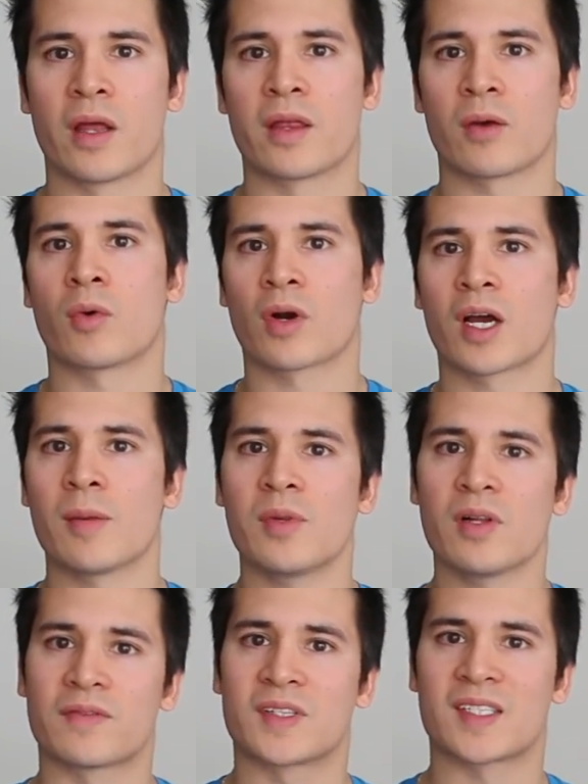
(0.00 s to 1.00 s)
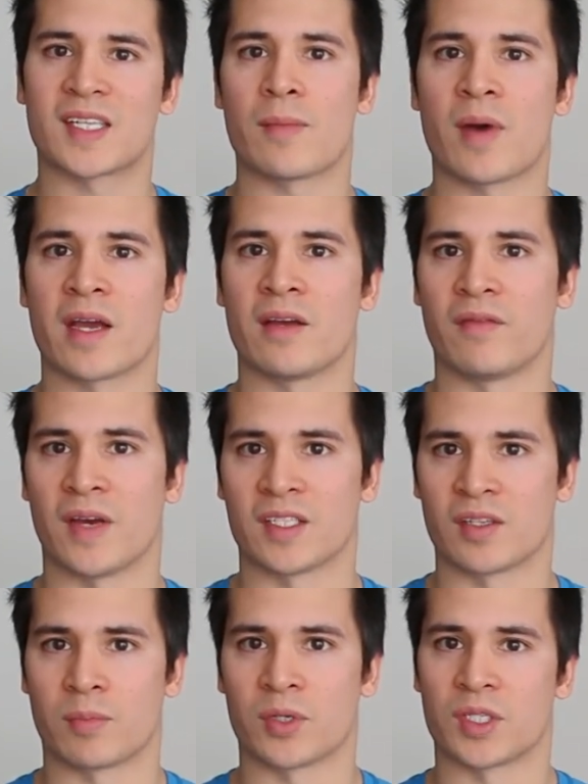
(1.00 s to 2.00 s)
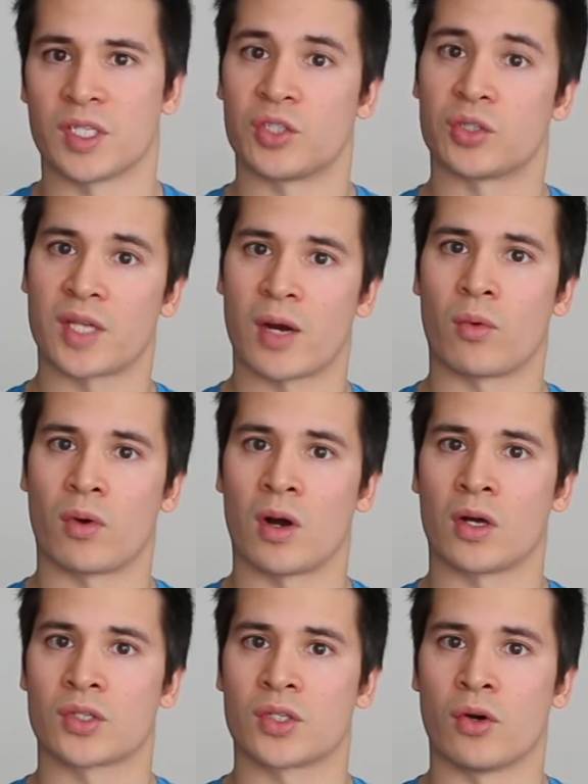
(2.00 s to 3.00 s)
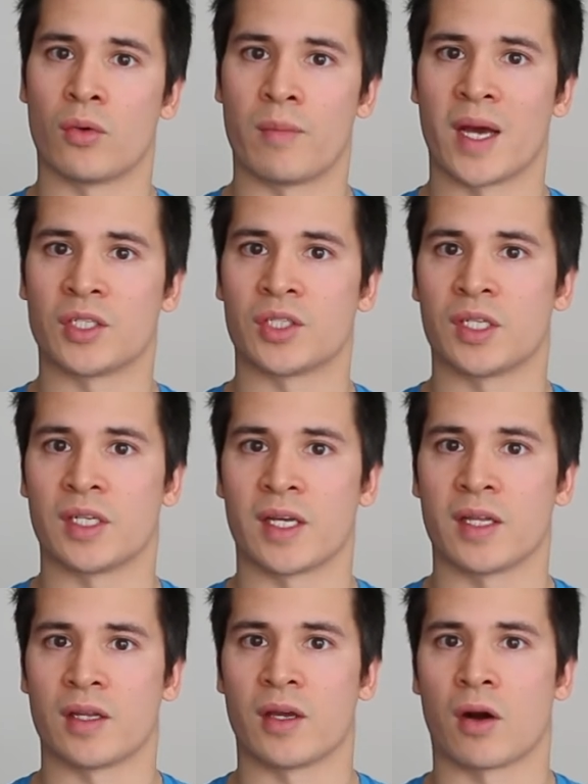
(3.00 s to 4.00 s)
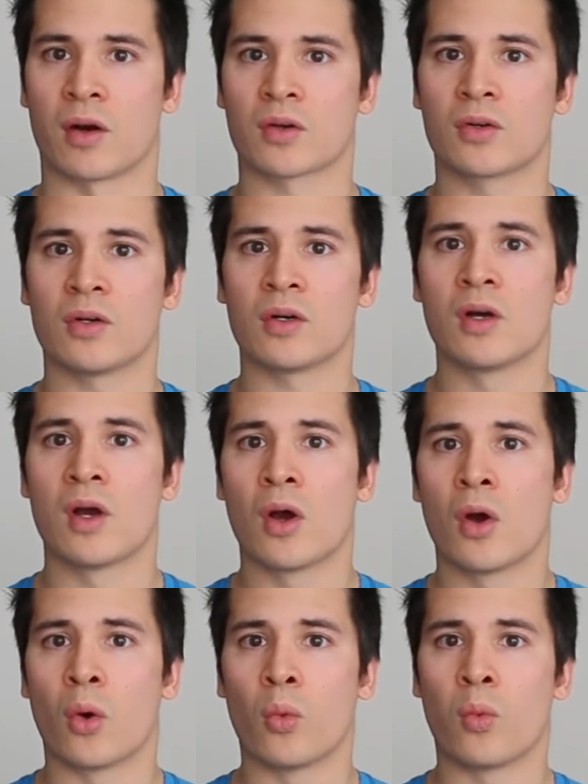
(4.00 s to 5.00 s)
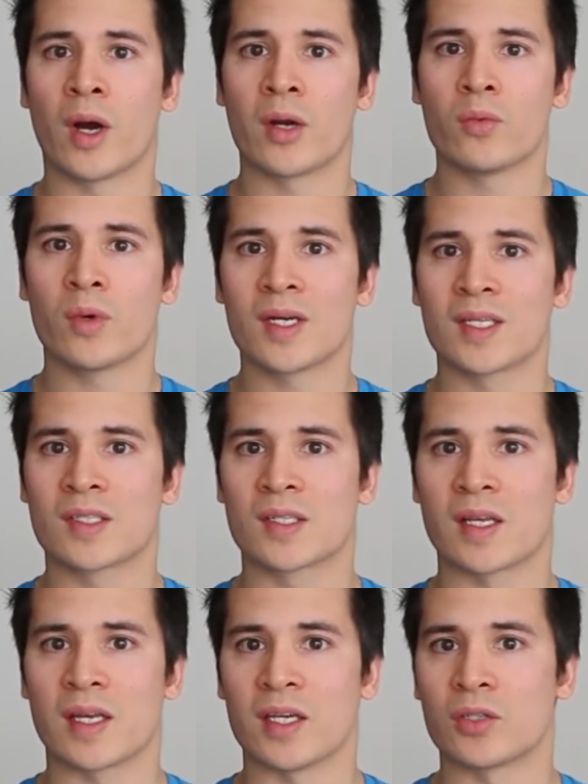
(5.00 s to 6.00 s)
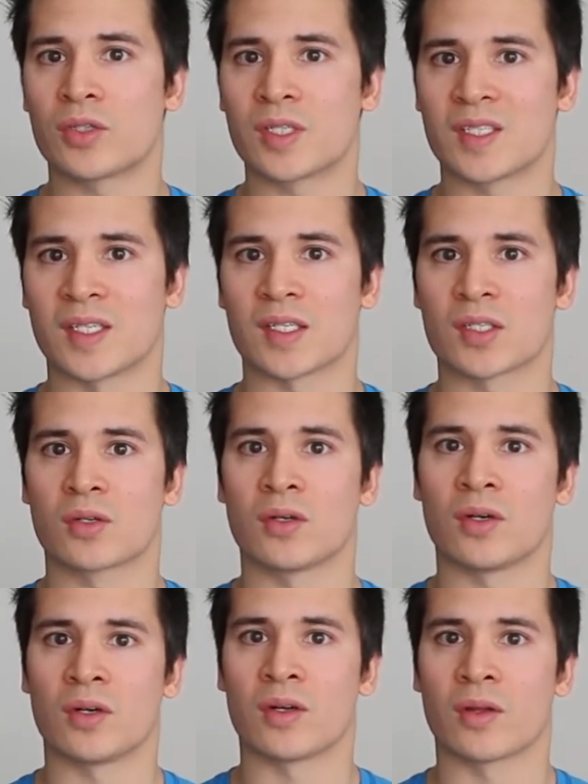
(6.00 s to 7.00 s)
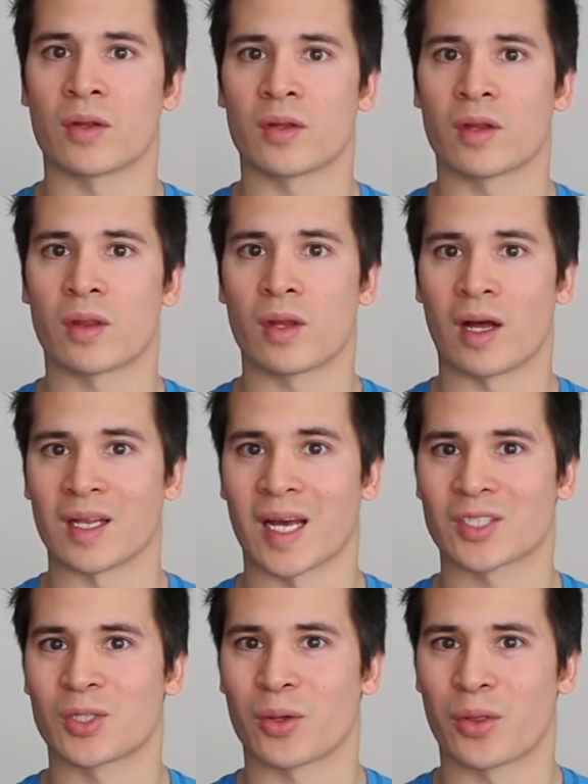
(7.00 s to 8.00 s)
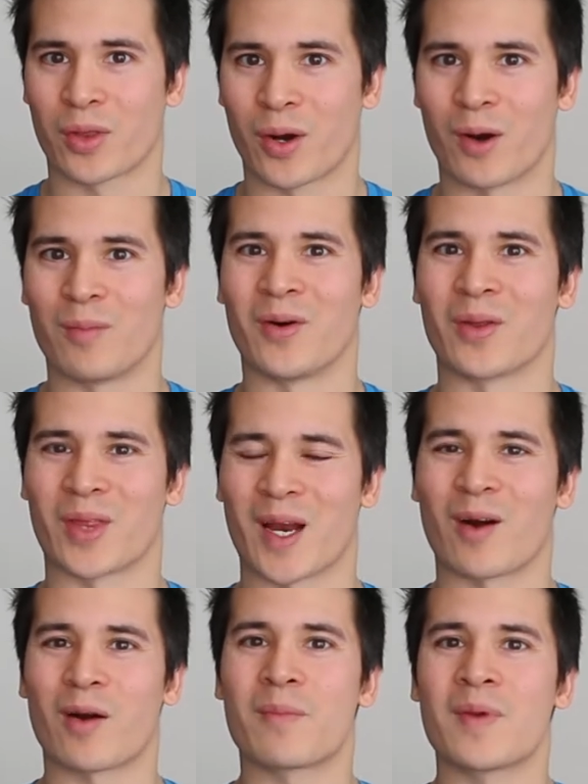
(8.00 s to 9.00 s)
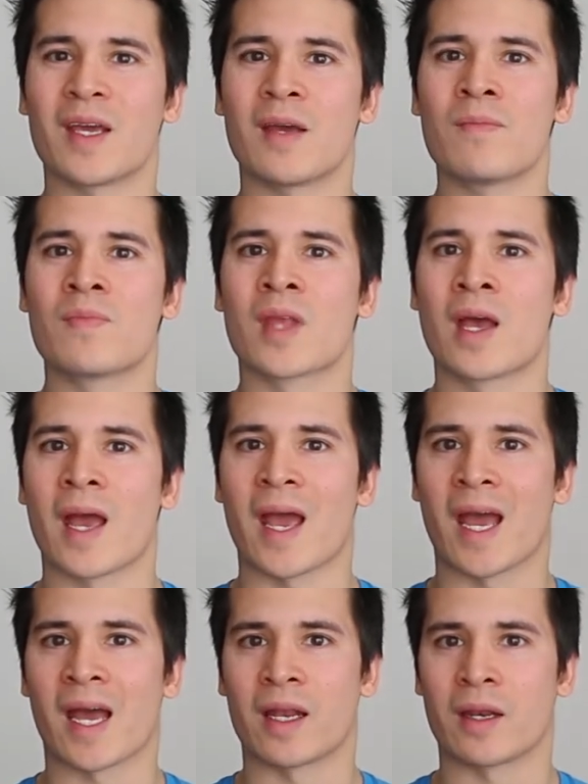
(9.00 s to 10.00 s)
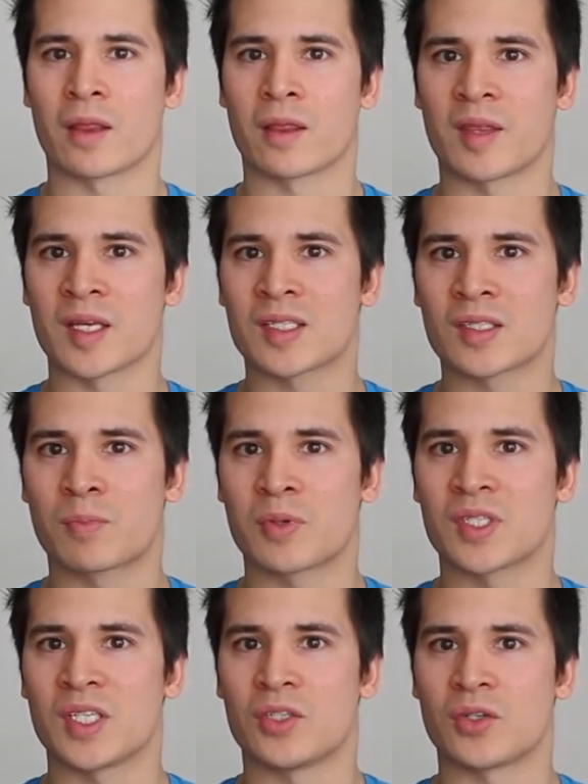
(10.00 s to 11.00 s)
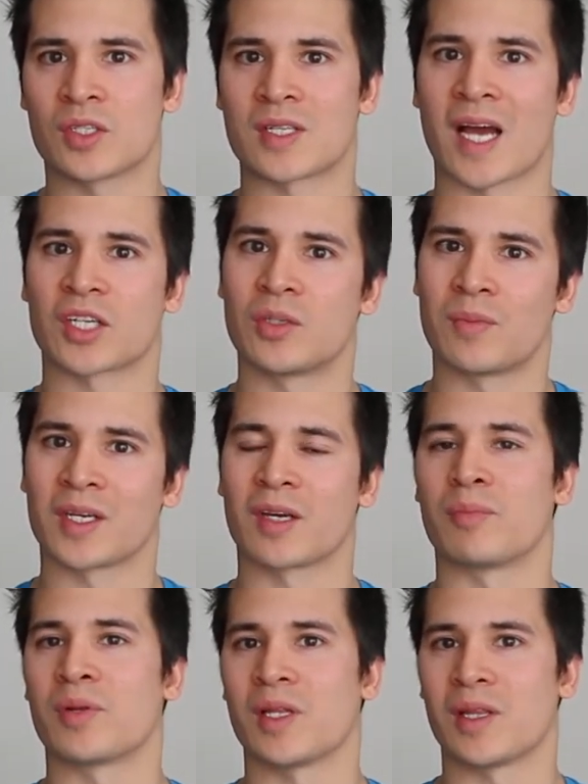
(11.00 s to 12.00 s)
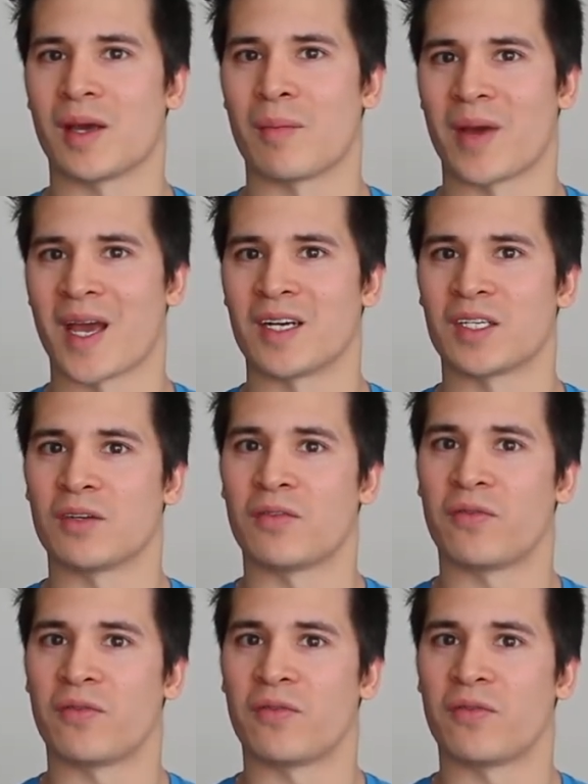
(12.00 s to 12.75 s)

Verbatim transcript: There were a couple of semi-invasive procedures that were also mentioned in the article. One was intradiscal electrothermal therapy, and this procedure has actually been completely abandoned